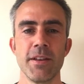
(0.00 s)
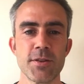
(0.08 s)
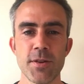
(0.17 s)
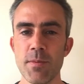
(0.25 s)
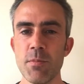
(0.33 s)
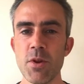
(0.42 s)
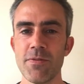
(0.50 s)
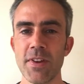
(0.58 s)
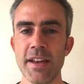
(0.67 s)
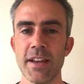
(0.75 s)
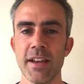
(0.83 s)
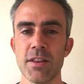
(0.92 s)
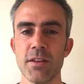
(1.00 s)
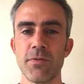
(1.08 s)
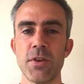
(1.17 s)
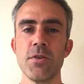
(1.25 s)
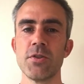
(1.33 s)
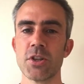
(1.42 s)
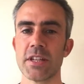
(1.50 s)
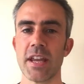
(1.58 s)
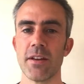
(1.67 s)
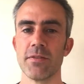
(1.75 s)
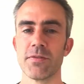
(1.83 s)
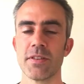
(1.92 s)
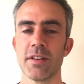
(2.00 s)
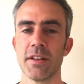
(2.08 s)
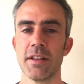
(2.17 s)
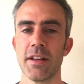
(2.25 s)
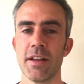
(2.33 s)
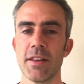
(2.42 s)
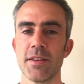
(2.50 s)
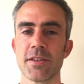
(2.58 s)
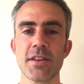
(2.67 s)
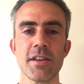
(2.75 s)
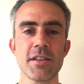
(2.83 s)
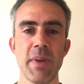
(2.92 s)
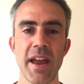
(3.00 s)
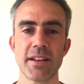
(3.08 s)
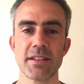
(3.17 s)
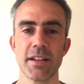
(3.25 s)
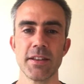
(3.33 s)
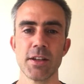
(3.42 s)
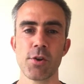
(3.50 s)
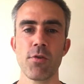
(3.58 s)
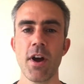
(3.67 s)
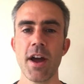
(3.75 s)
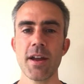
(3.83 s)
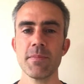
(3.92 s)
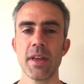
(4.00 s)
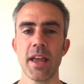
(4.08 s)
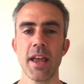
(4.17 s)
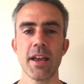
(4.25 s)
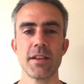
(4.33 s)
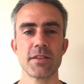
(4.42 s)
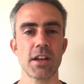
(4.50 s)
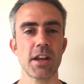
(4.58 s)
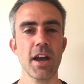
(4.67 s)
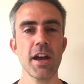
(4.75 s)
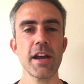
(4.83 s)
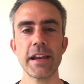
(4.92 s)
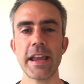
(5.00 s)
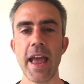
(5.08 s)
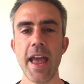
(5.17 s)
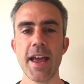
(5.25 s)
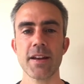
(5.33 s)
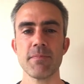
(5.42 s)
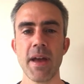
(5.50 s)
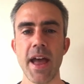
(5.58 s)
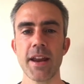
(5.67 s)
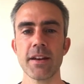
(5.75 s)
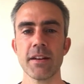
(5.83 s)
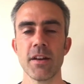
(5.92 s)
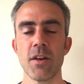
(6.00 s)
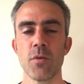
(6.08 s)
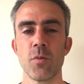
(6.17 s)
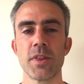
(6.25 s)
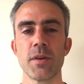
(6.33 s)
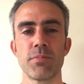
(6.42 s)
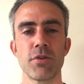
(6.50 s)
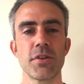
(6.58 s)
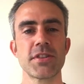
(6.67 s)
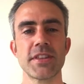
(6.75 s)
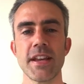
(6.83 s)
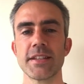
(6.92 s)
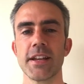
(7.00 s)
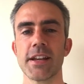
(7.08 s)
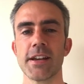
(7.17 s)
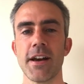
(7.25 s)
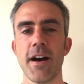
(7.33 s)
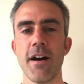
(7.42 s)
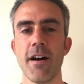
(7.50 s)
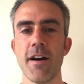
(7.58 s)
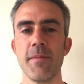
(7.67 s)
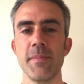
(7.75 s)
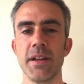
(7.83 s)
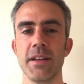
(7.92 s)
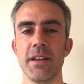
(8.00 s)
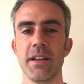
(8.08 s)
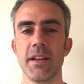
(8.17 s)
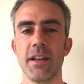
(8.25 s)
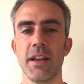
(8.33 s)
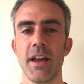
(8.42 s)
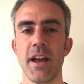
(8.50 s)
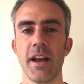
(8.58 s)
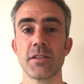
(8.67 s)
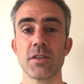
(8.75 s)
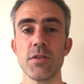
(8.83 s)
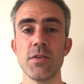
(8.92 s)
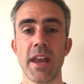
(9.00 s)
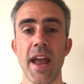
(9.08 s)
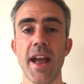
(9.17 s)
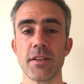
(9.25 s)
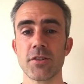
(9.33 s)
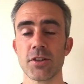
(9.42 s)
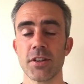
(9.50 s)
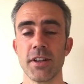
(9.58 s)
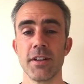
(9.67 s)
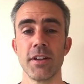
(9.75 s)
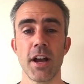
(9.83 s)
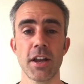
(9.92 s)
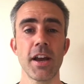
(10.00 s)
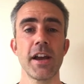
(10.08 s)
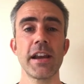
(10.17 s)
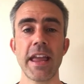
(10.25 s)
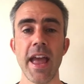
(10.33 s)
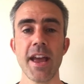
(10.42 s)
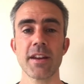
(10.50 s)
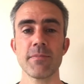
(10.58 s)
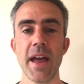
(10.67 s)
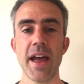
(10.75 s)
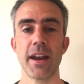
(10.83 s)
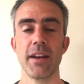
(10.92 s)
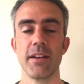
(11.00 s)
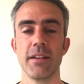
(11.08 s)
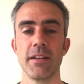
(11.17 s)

So in the movie The Fugitive, the suspect in the crime is a curly-haired man with a prosthetic arm. And so you catch a curly-haired man,